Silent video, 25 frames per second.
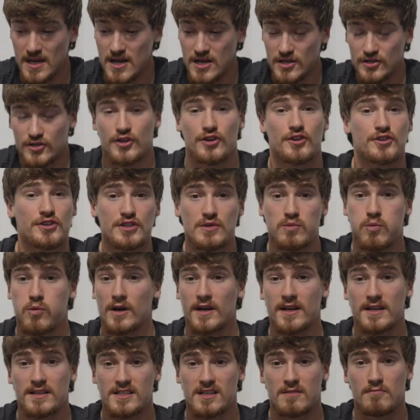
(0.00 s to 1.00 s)
So you're just
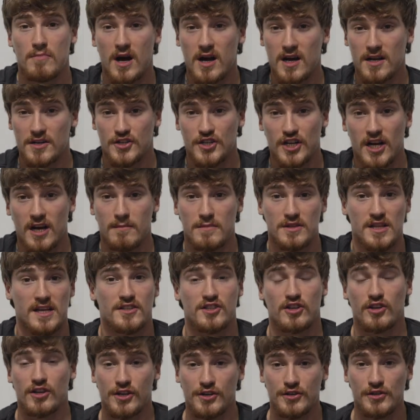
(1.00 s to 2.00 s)
working some odd job and
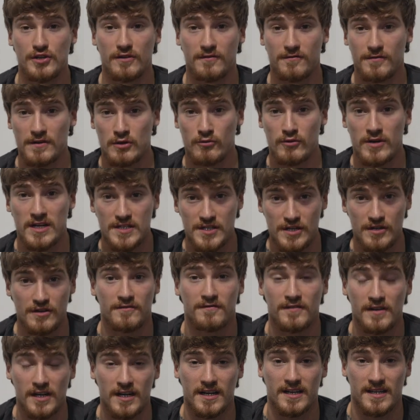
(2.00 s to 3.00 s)
that's all you're doing for the rest of your
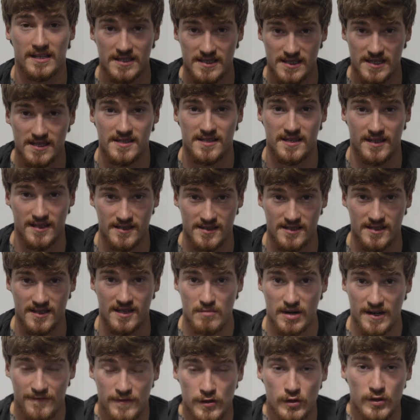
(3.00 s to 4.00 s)
fucking existence.
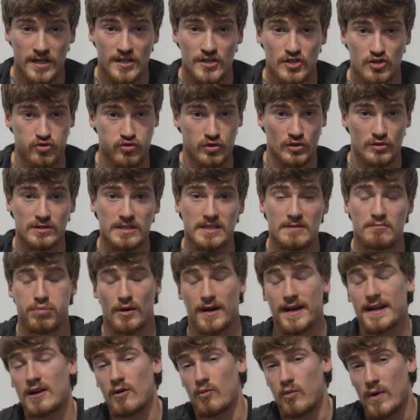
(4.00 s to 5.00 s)
But if you can truly
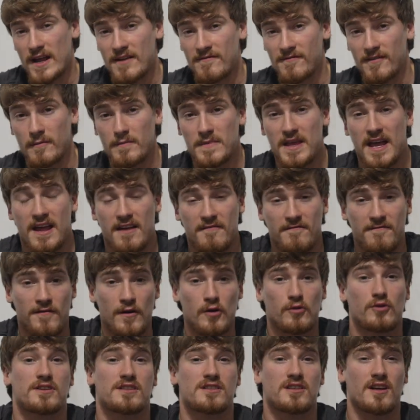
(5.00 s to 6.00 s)
break away from that and
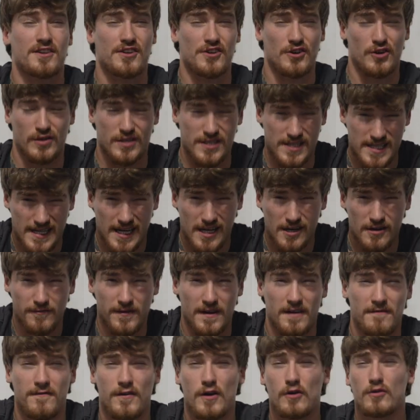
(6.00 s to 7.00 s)
focus on yourself
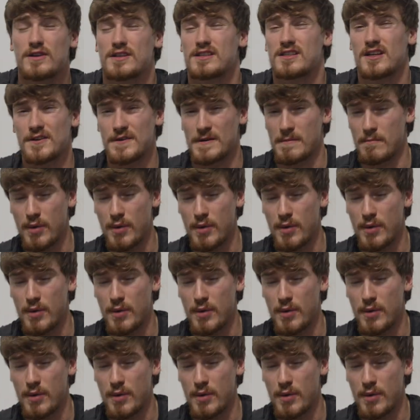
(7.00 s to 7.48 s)
and focus on your